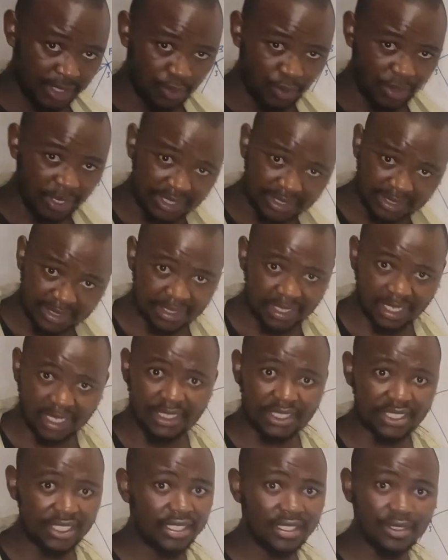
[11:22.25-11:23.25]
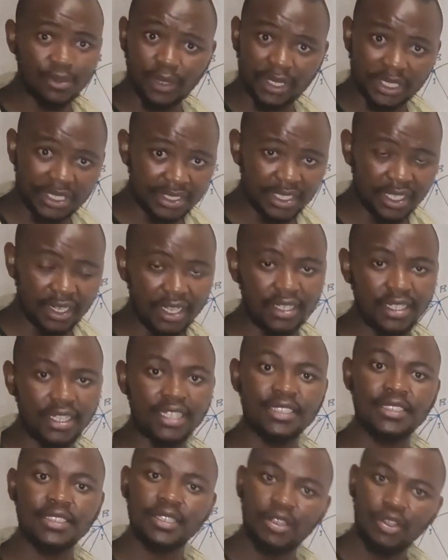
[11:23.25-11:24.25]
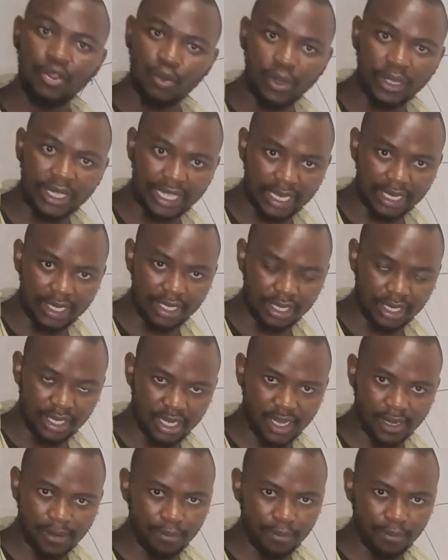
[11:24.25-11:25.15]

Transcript: What is a tangent? What is a radius? We can